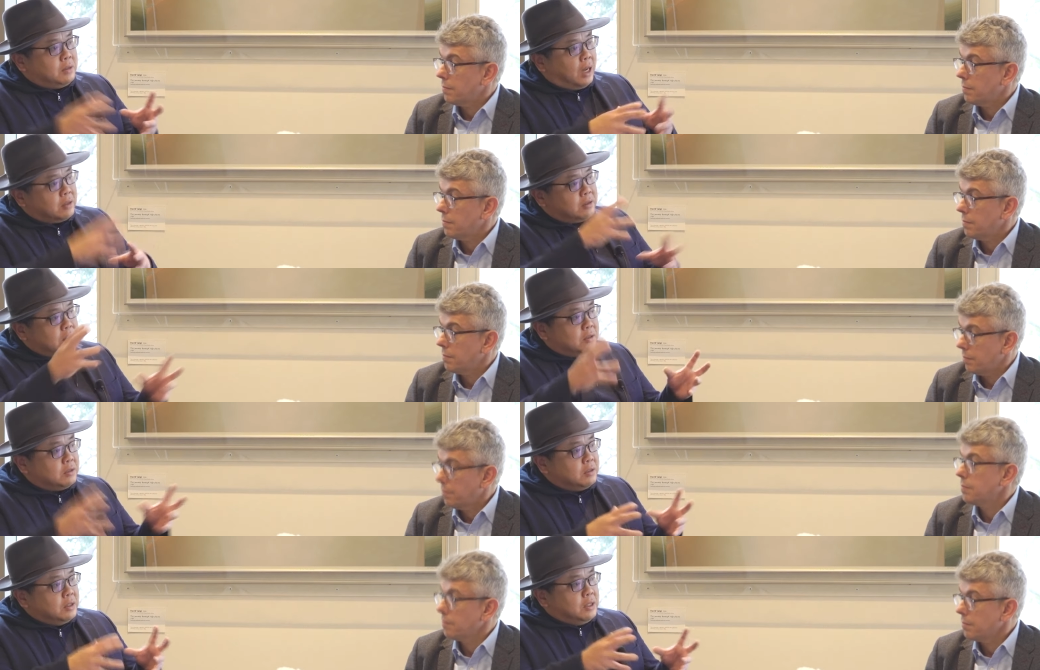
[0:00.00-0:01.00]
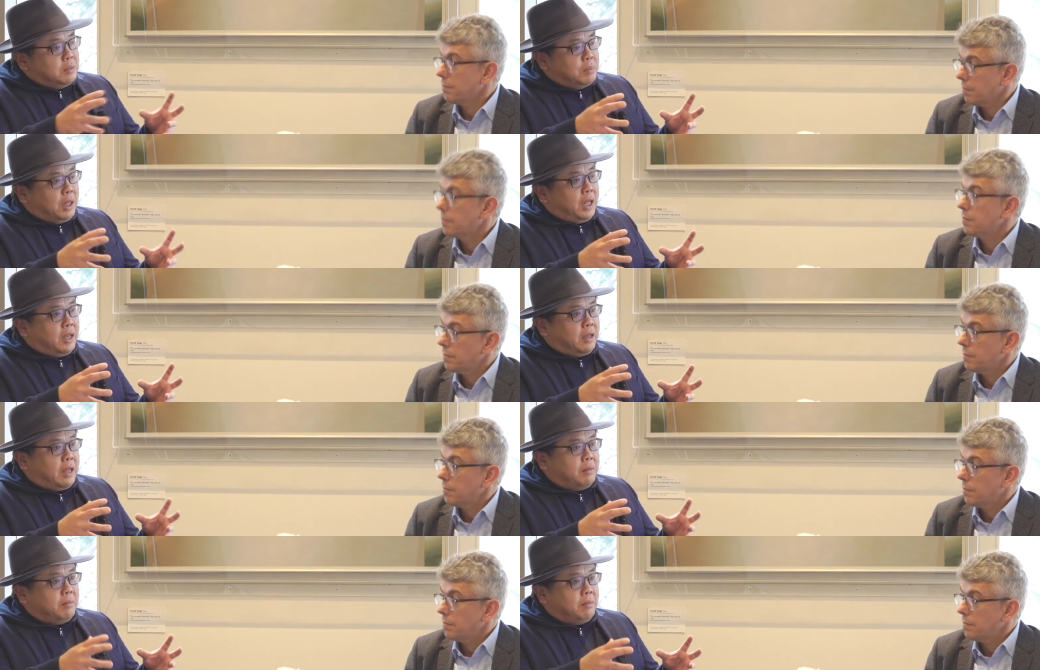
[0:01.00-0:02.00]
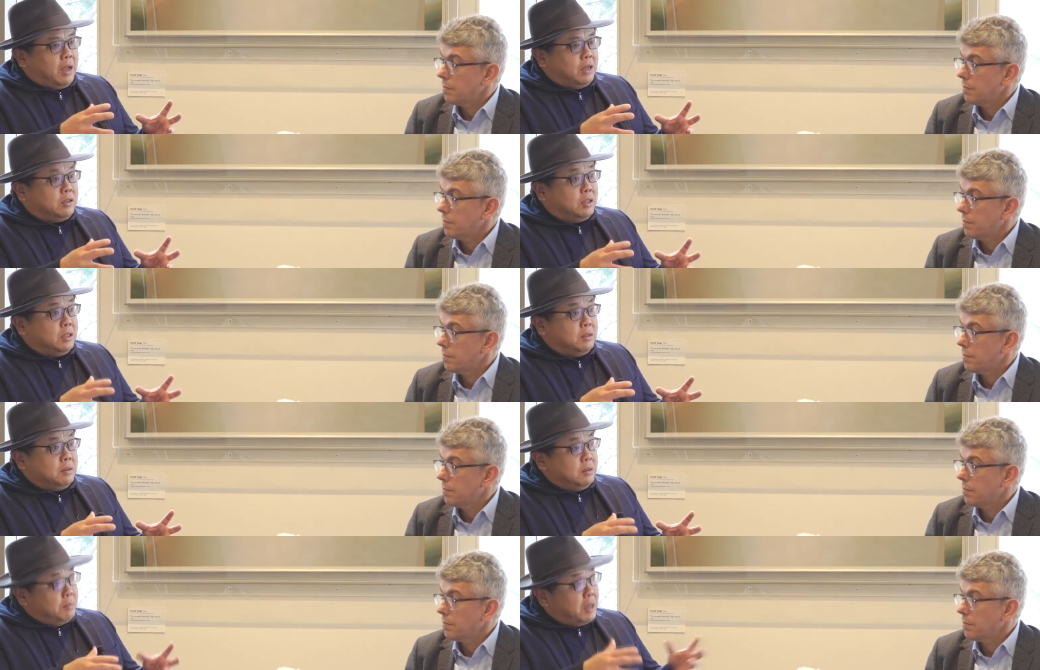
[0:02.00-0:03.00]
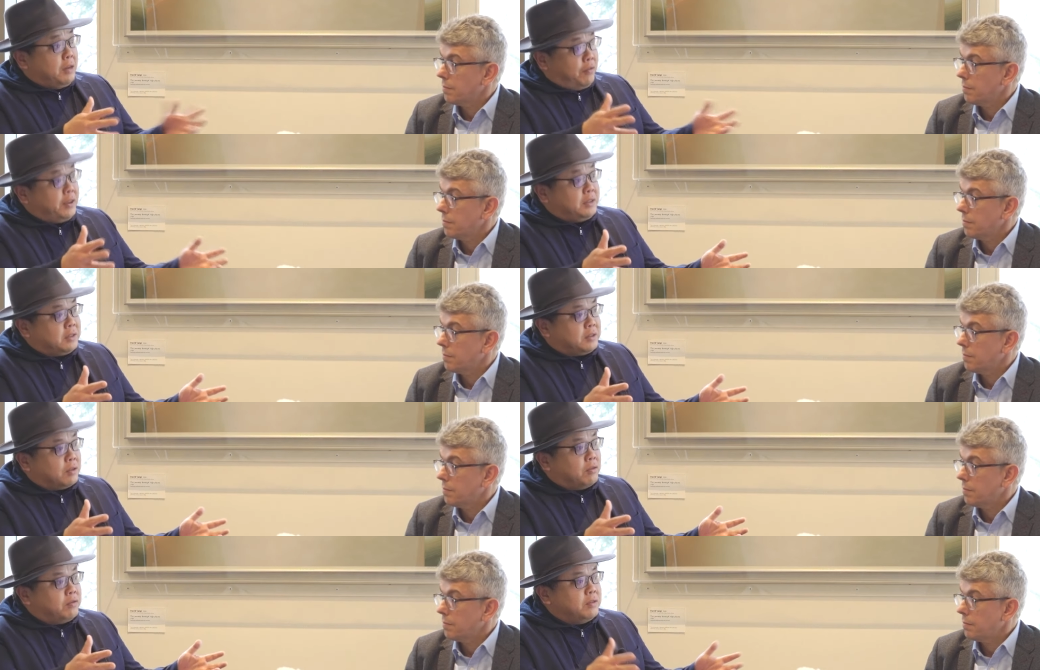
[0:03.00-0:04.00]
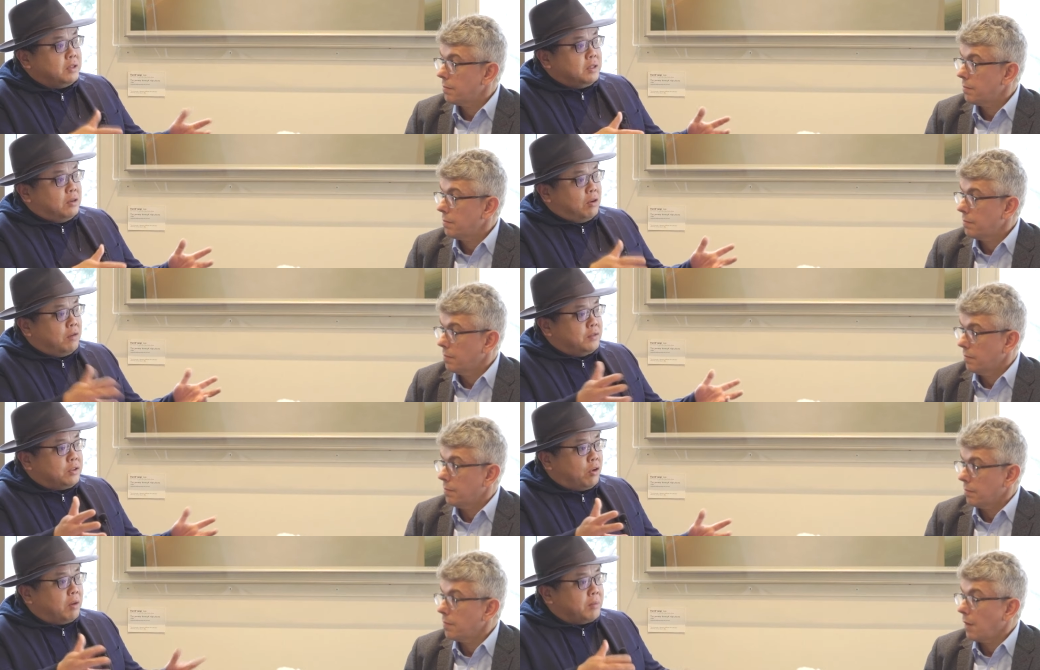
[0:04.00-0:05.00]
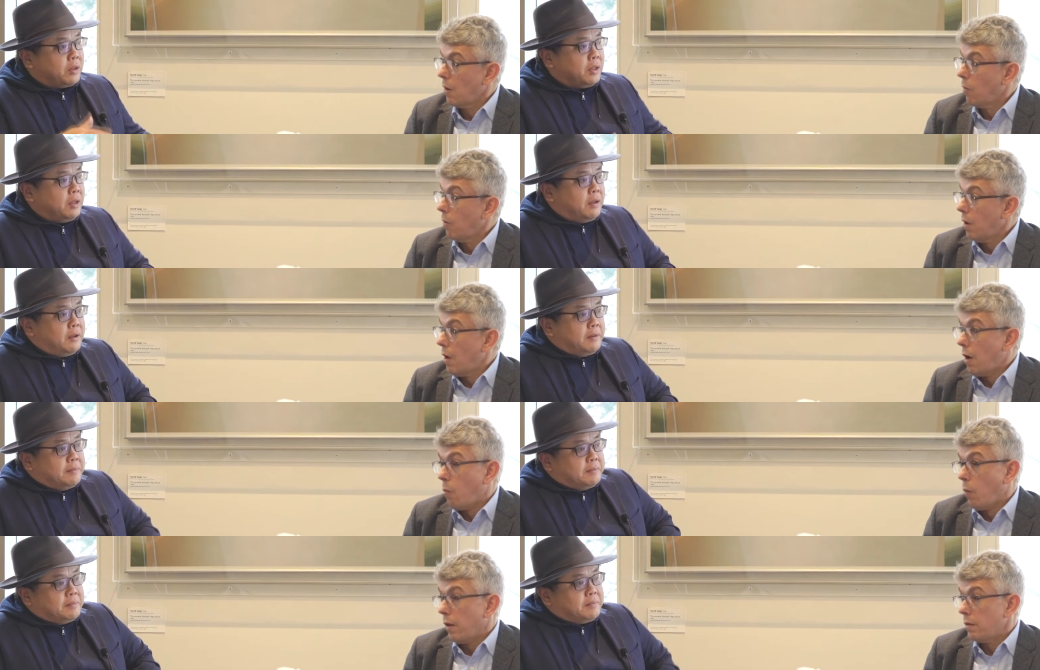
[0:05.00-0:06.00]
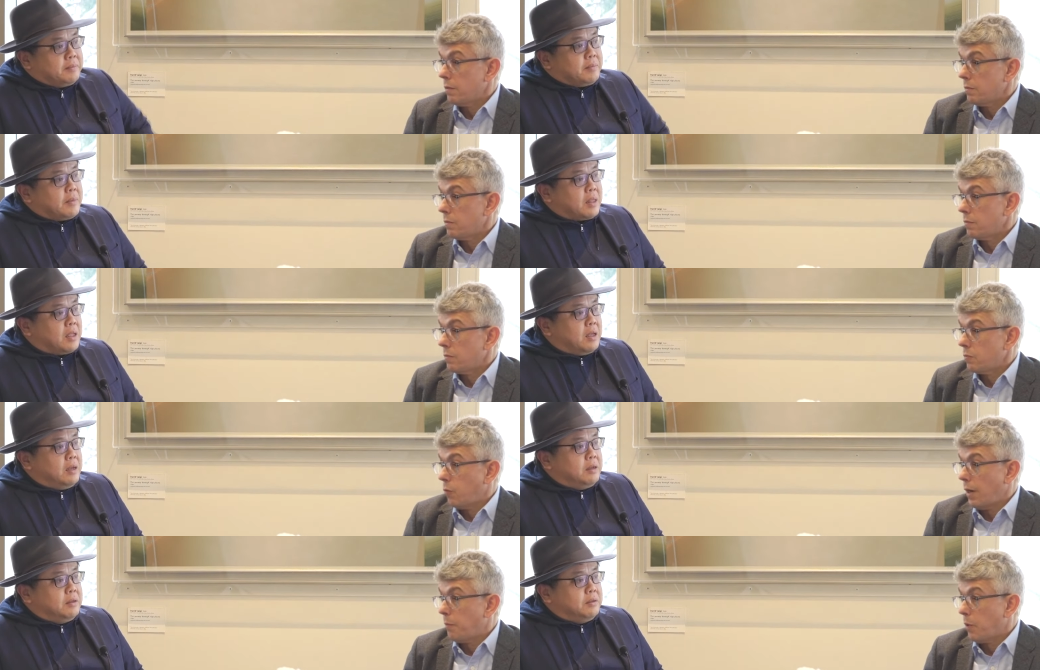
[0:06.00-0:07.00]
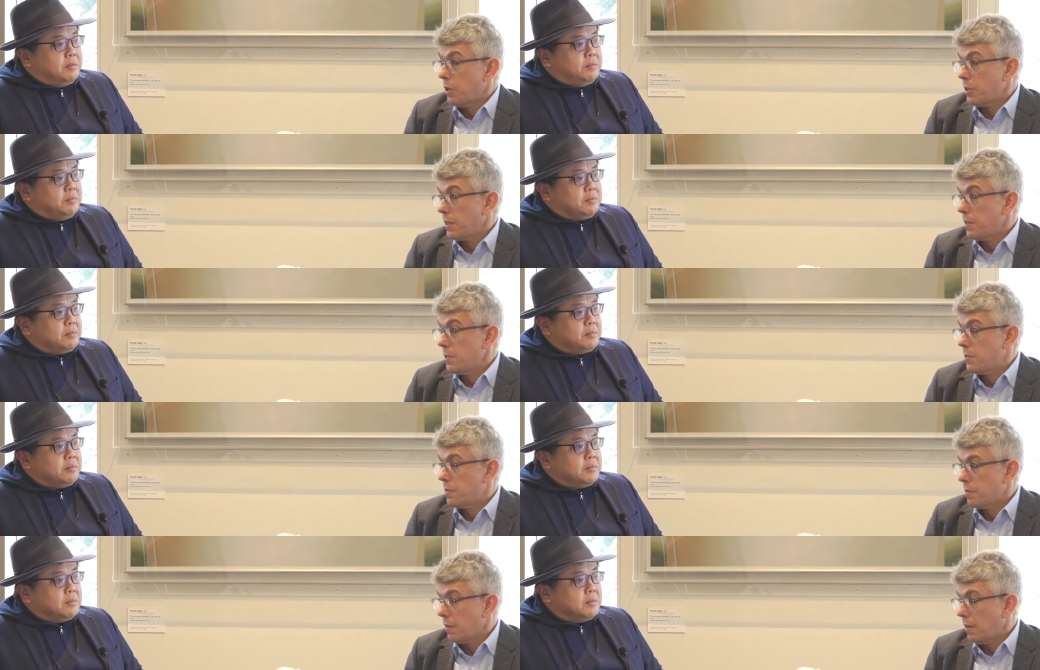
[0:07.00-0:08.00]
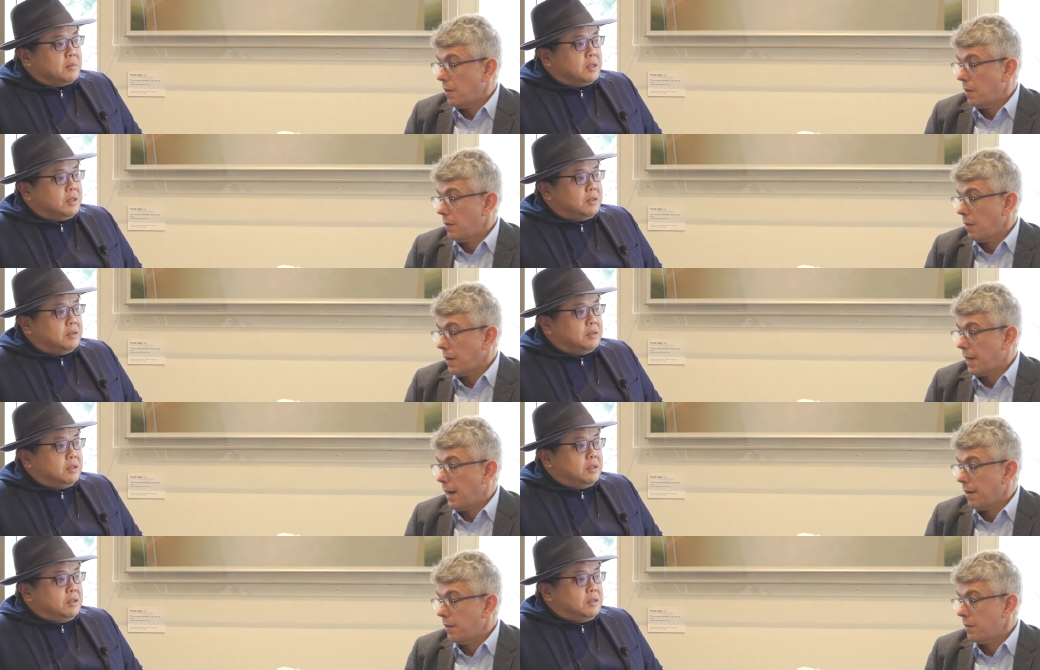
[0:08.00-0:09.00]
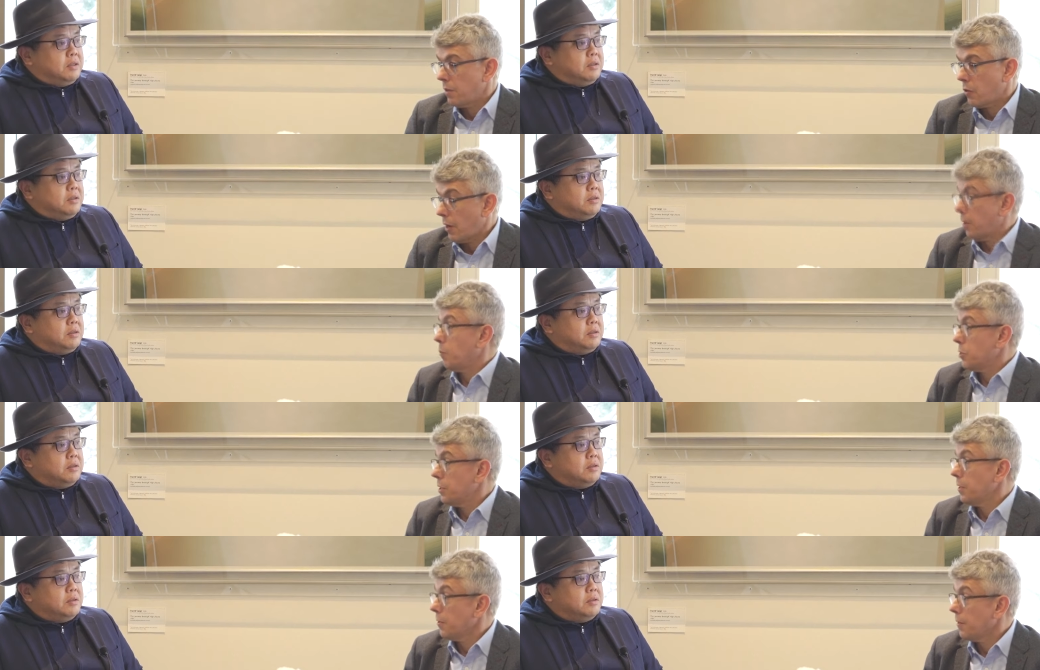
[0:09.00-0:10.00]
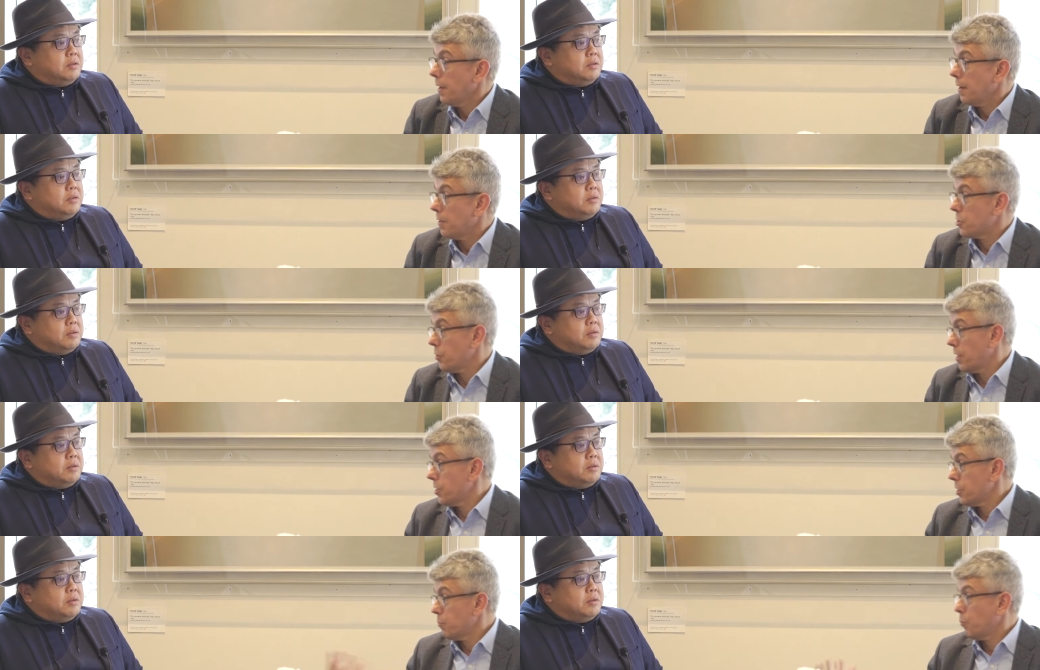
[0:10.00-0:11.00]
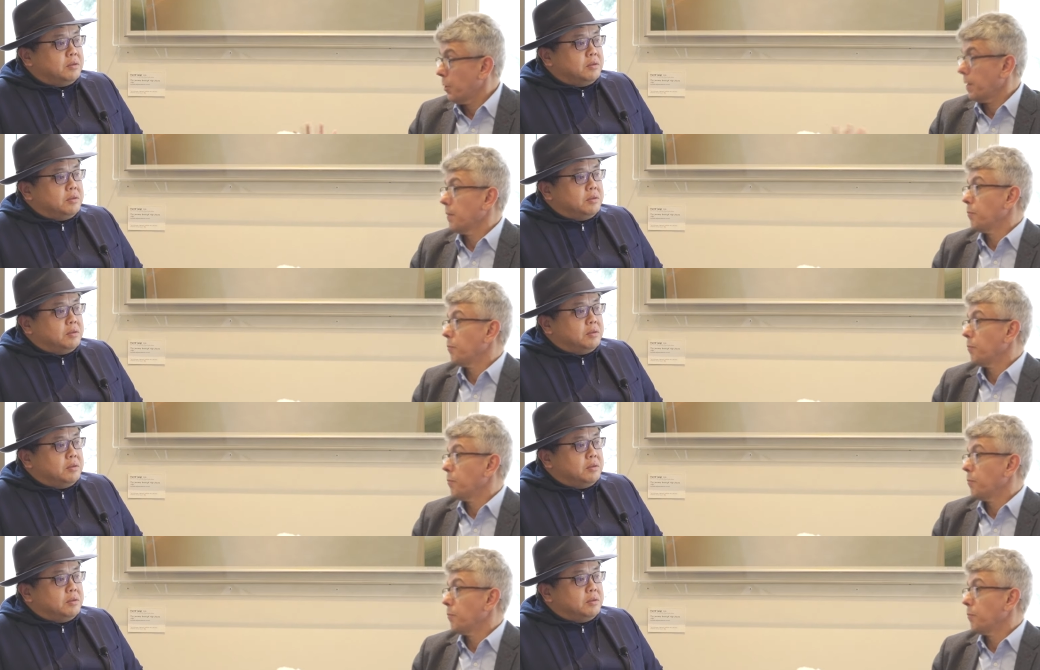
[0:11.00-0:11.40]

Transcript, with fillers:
Speaker 1: tungsten play can actually manifest itself over time. I think.
Speaker 2: Well, where the project is uh, located, there's a great opportunity to do that, and the strategies we're putting in